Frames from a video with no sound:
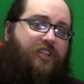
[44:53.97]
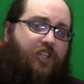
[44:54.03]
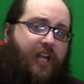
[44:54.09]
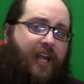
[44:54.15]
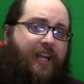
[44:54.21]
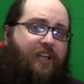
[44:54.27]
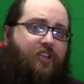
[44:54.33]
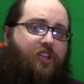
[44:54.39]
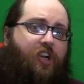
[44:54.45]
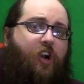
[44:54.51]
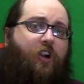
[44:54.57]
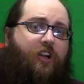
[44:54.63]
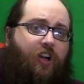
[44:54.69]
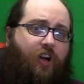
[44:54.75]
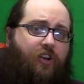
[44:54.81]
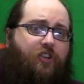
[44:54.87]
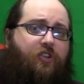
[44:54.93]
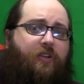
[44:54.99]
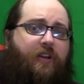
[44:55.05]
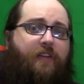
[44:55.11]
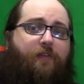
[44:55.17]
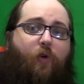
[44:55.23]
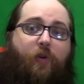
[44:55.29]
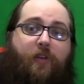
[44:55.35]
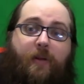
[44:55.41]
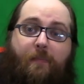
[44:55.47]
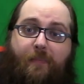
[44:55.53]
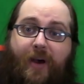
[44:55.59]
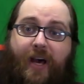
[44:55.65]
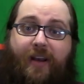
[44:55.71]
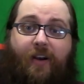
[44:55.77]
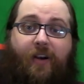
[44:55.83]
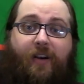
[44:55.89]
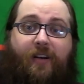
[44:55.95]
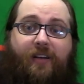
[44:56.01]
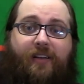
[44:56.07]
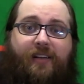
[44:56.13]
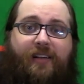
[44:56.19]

change our country for the better.